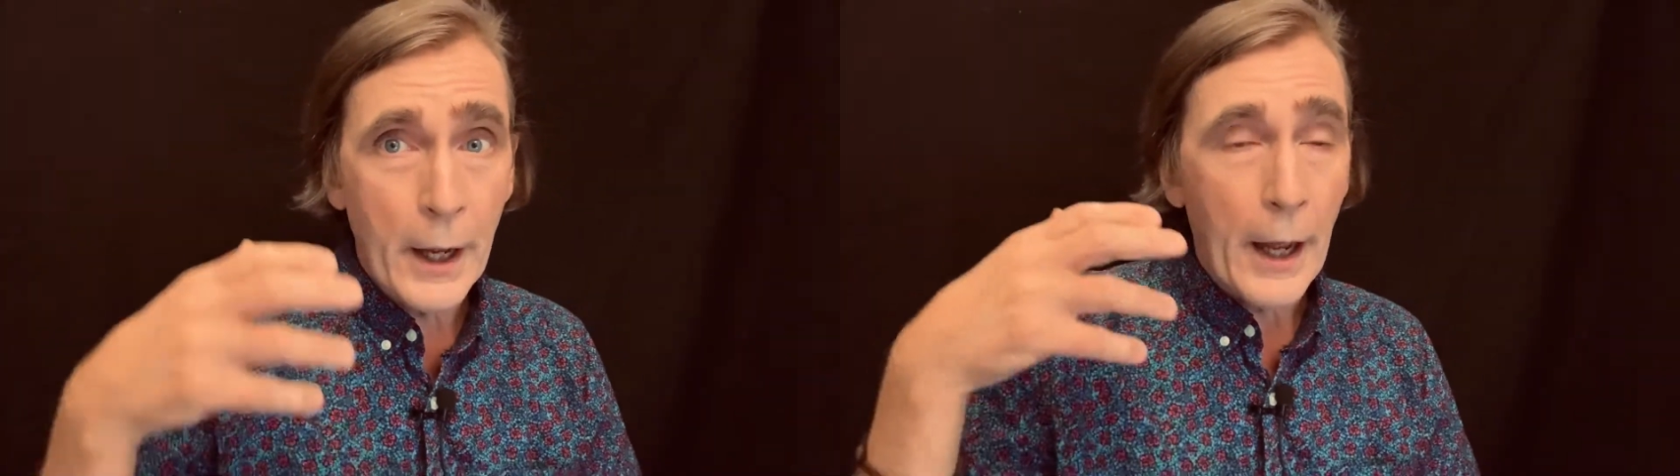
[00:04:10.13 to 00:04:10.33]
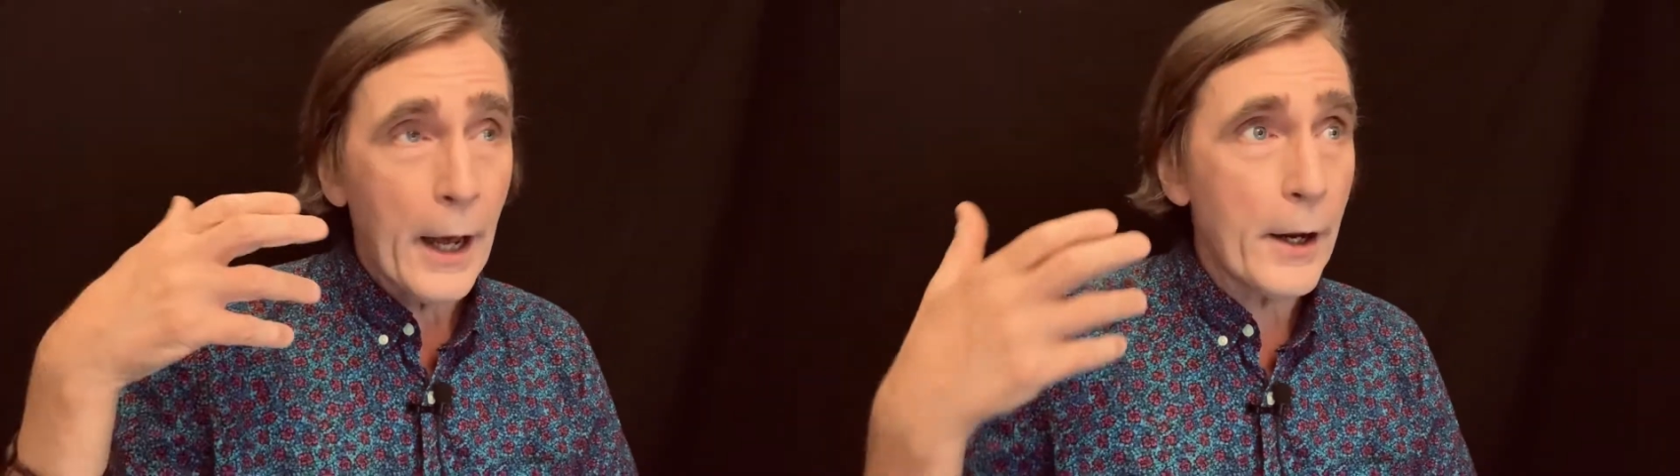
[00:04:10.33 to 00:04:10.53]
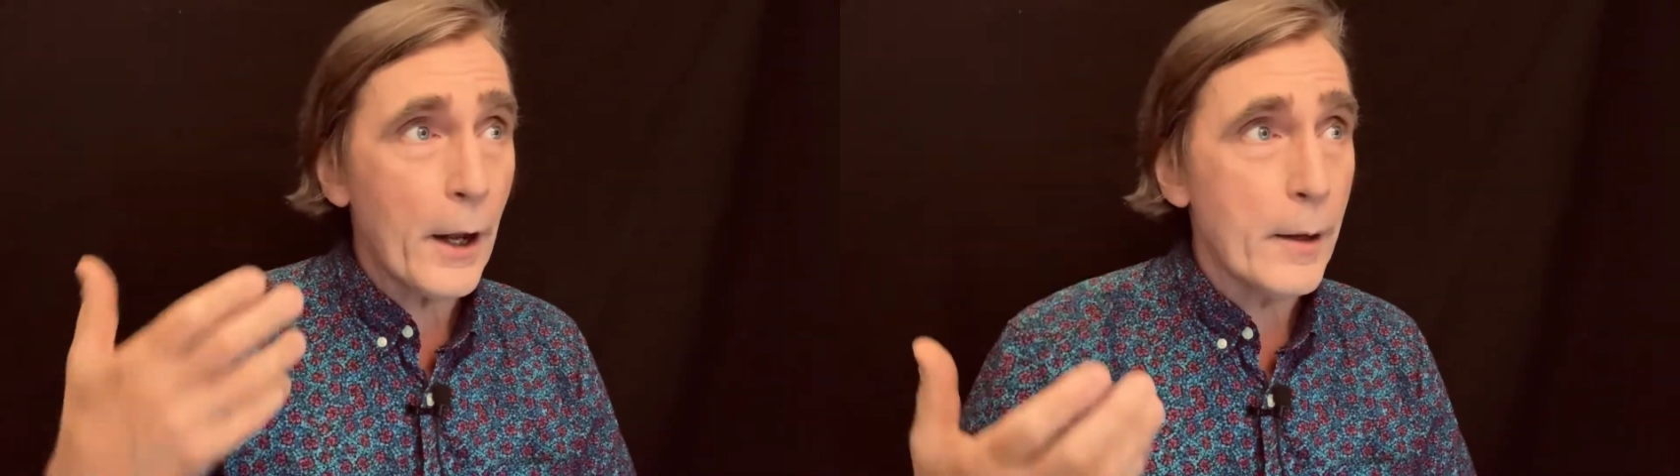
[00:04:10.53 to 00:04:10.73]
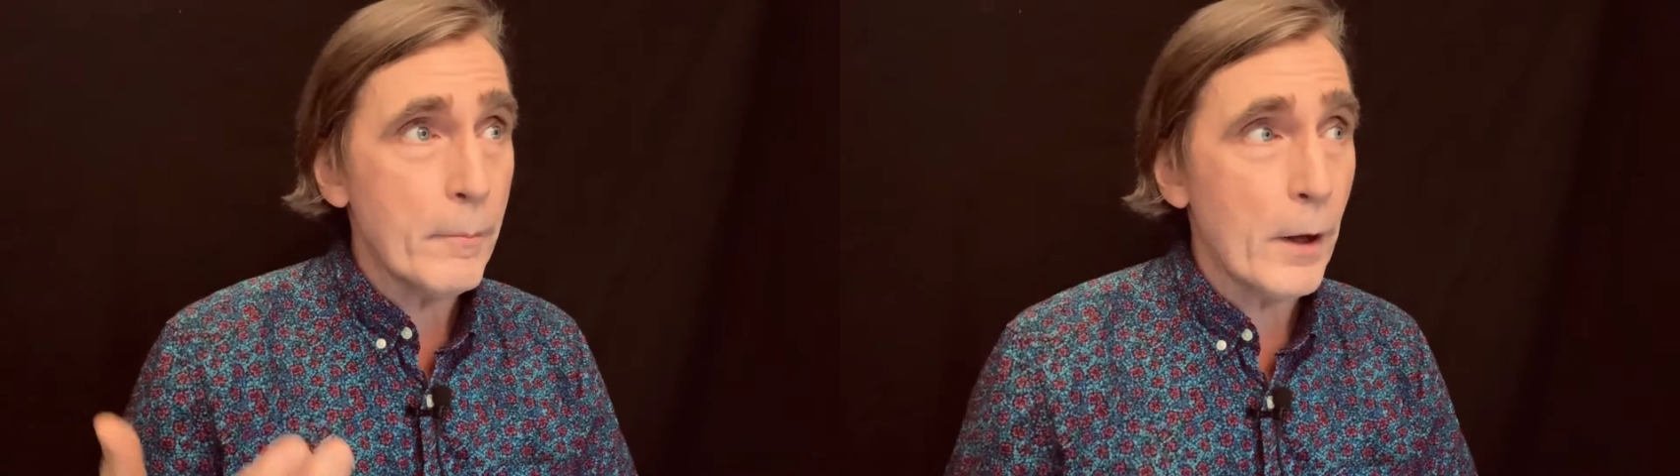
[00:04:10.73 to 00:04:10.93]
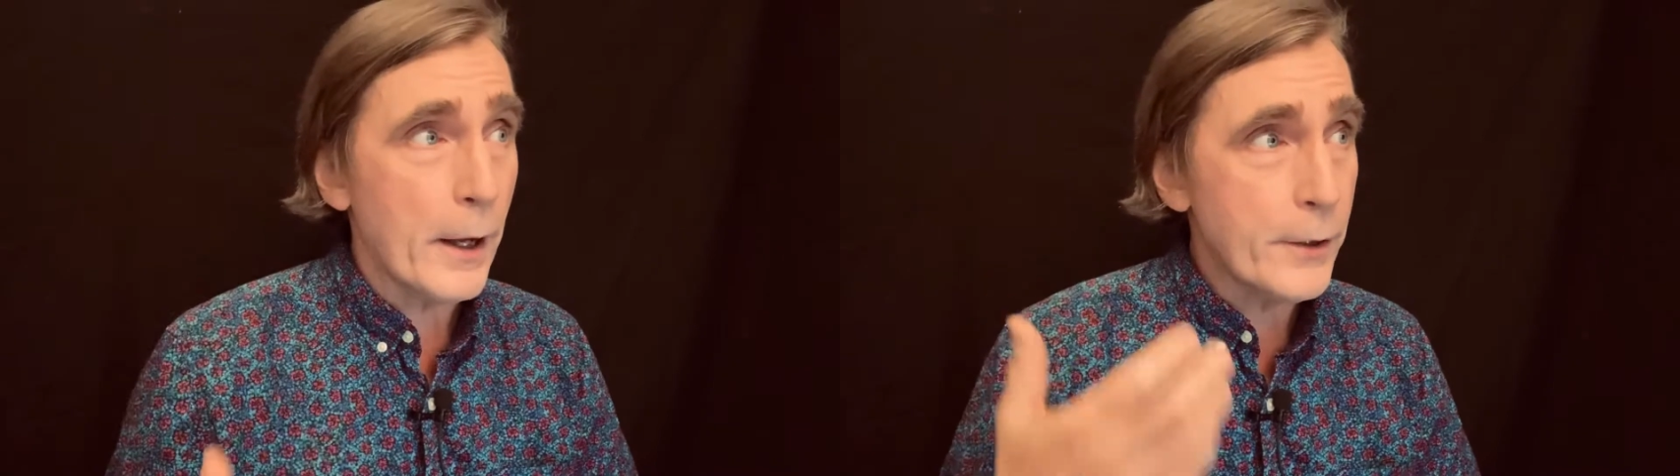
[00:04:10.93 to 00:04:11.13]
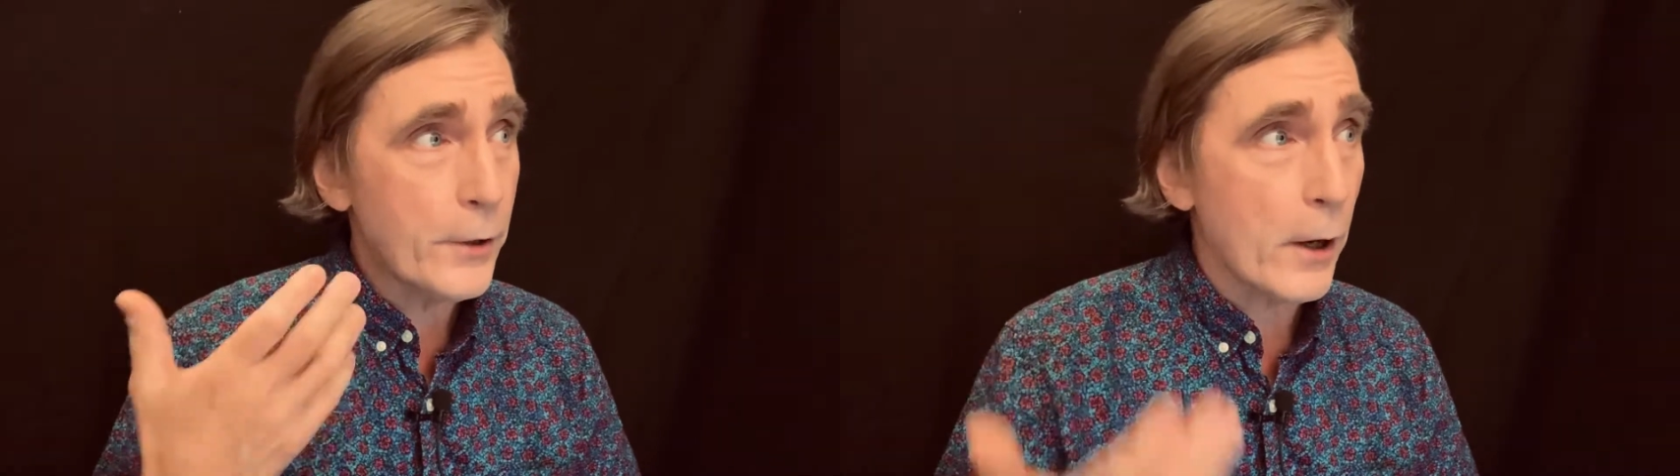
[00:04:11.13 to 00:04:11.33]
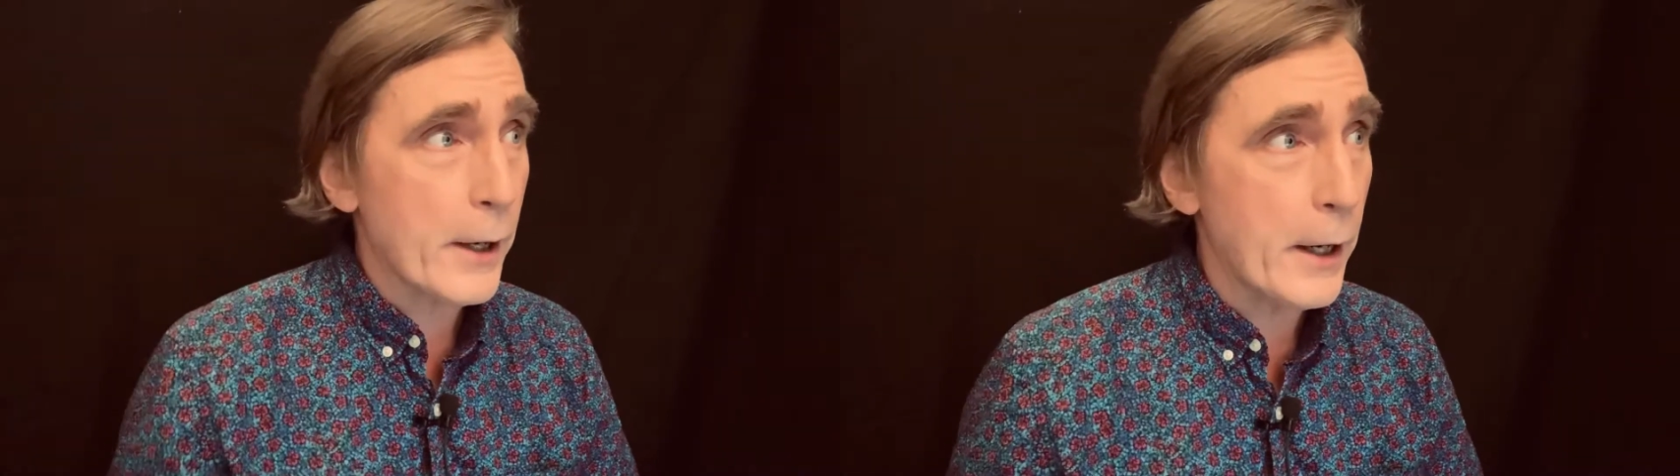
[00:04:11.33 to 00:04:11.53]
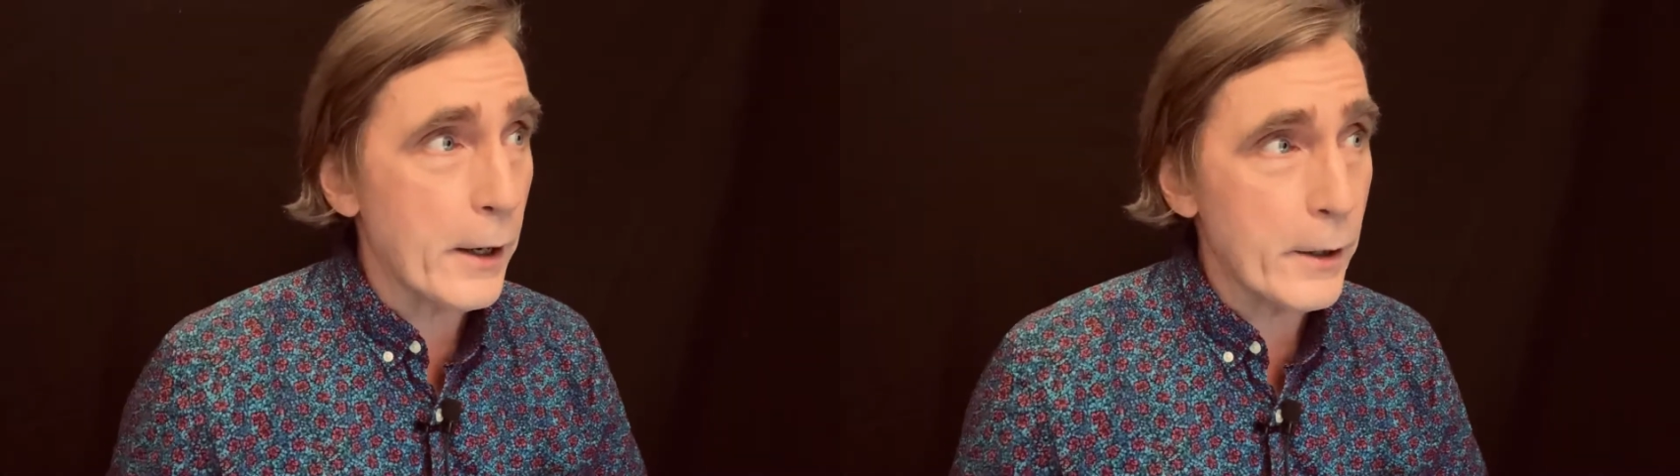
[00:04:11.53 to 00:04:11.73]
and I'm a
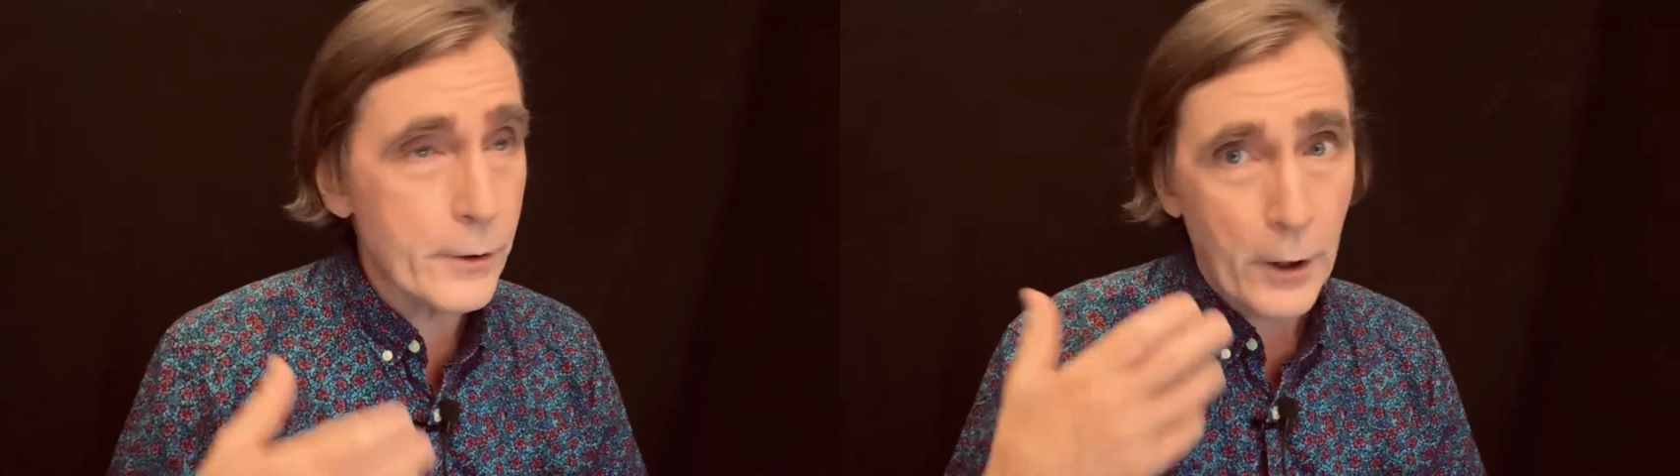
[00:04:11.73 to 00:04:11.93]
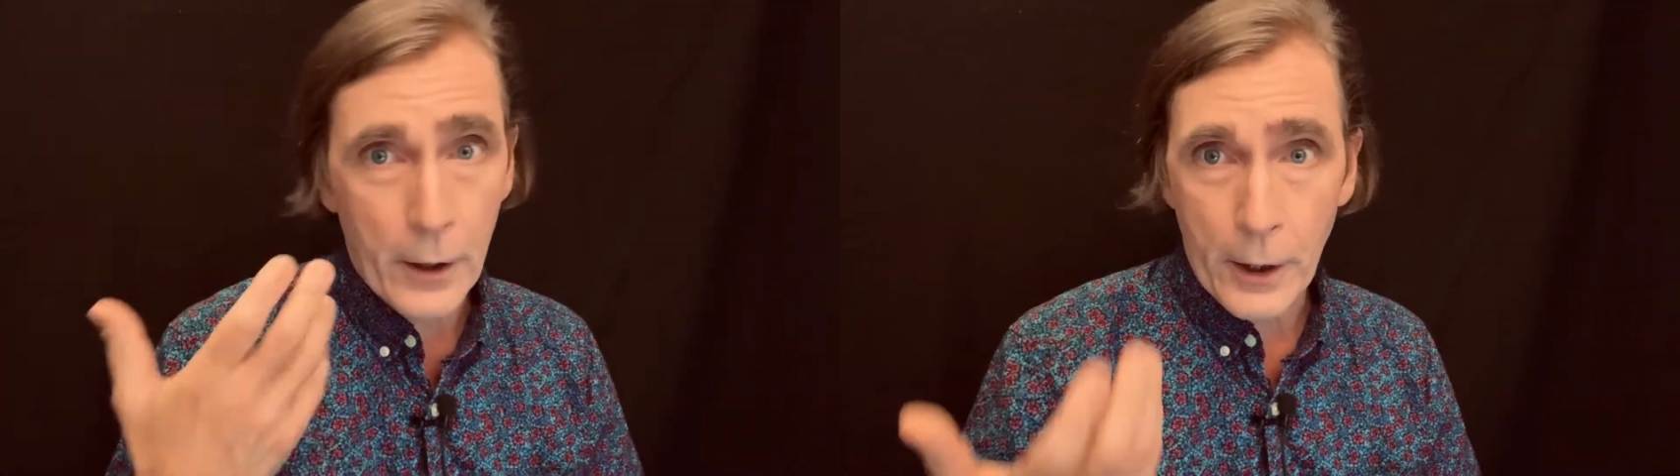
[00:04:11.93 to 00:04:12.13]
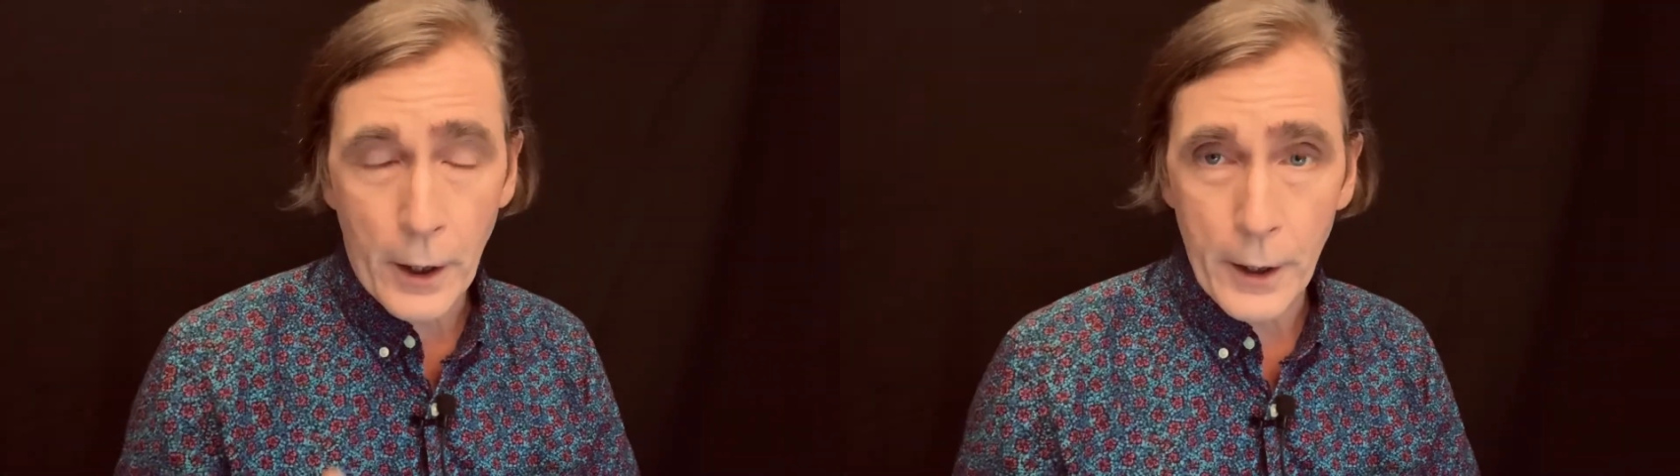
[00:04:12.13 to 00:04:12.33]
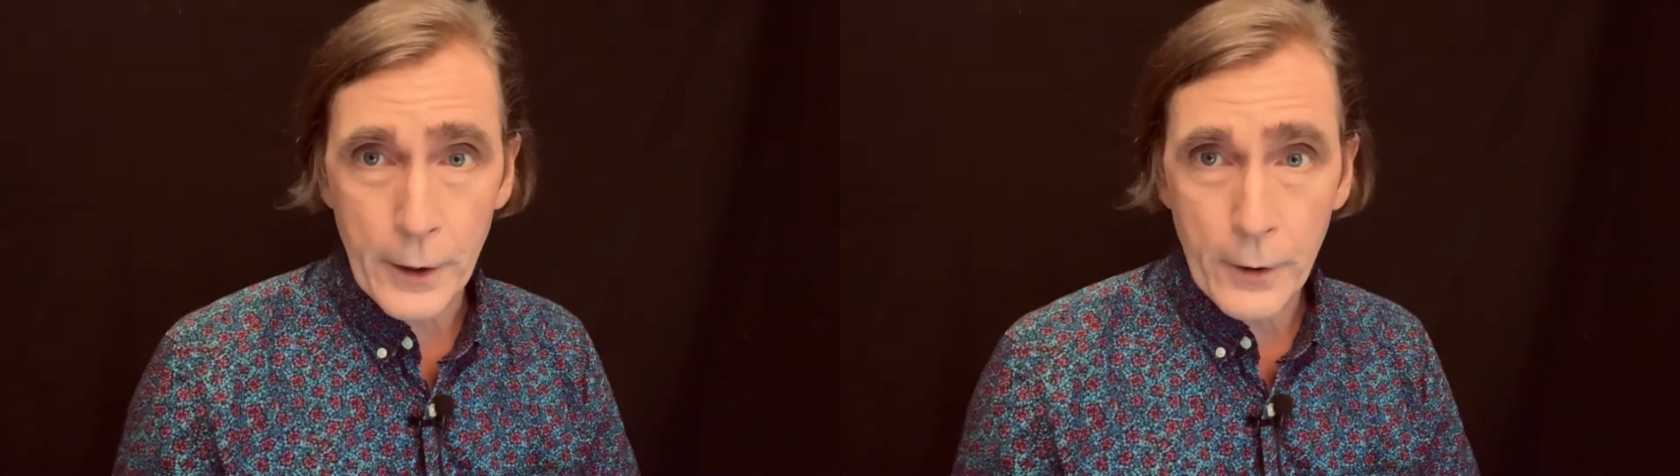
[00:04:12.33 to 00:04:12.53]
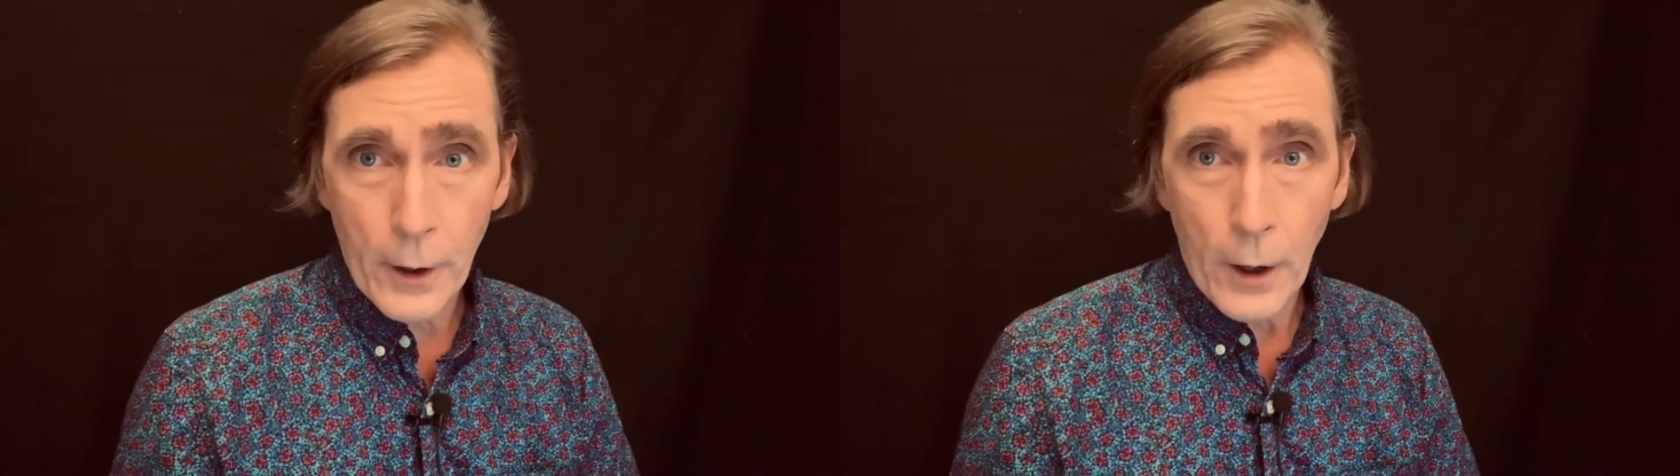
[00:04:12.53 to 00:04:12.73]
dark-haired, dark-eyed